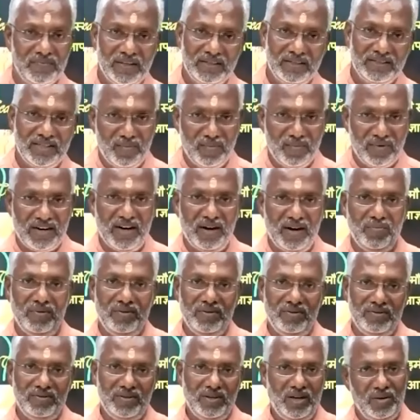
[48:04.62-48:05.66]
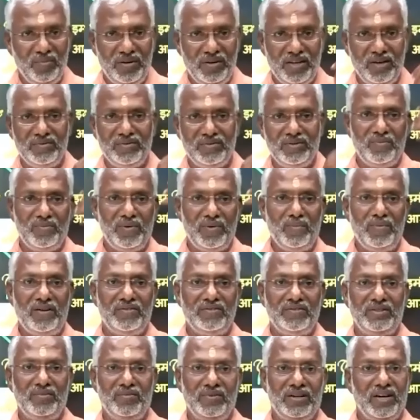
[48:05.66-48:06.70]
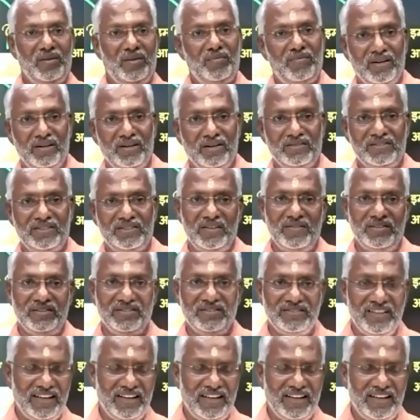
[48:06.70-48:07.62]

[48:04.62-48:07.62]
some club. I become a member of some club and service.